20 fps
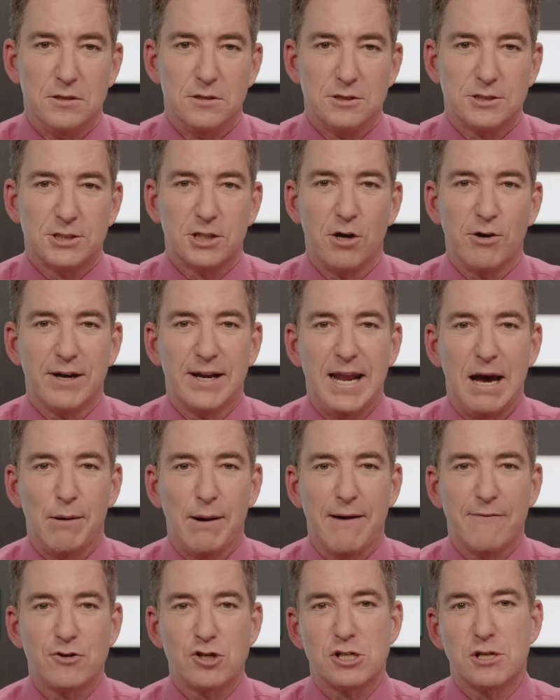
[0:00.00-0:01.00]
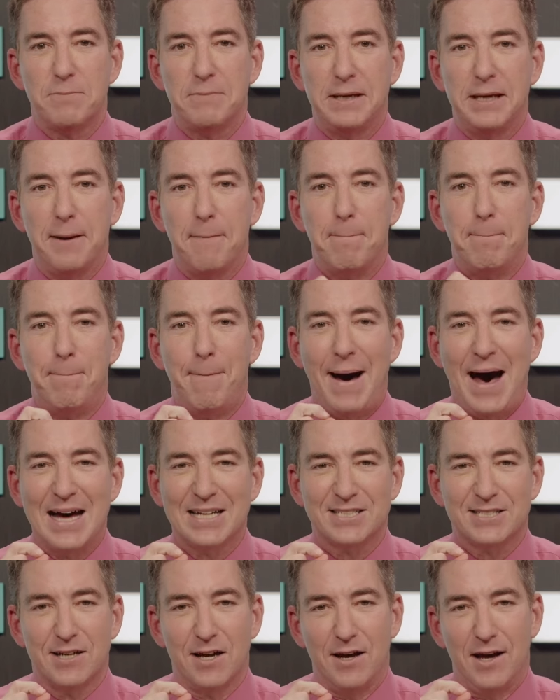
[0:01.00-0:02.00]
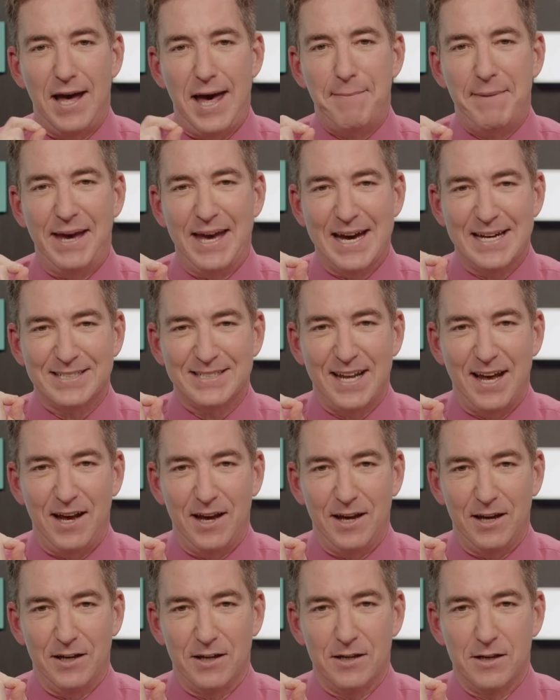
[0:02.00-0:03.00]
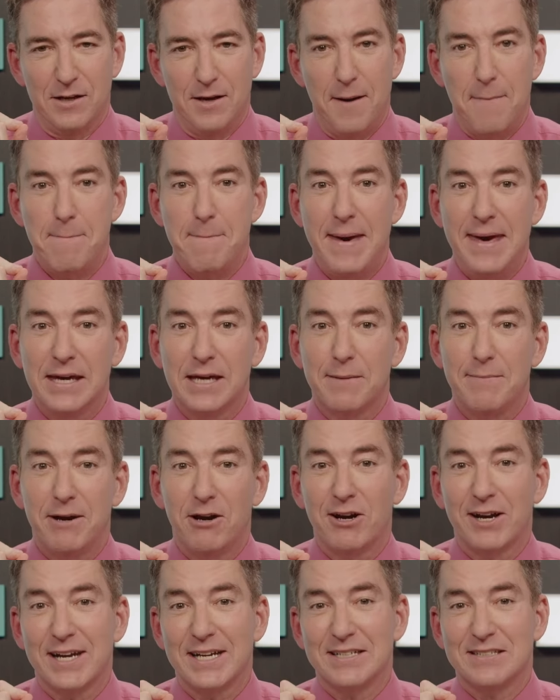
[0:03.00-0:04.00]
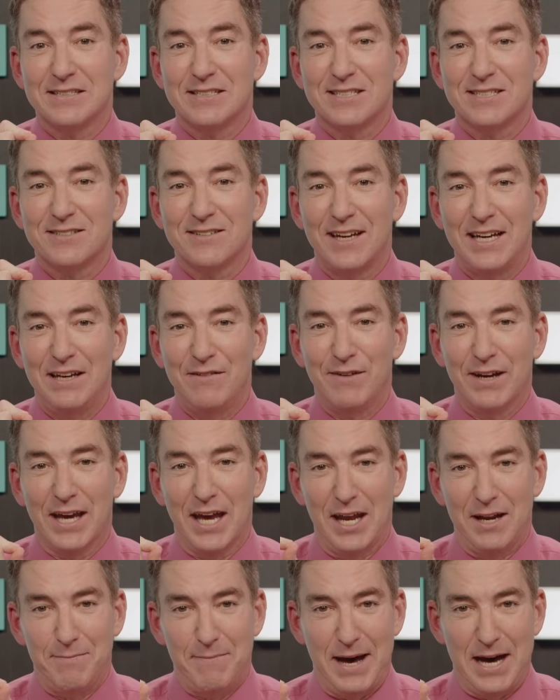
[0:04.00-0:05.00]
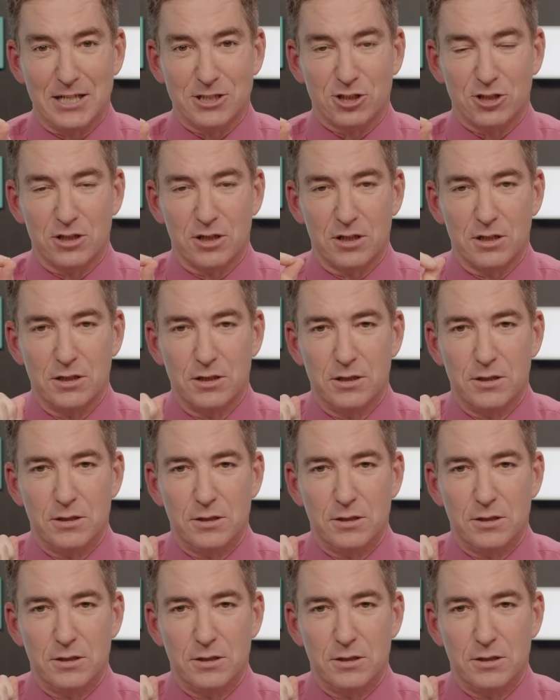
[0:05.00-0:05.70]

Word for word: slogan, however, should be MASA, M A S A, Make Americans Slave Again, Master.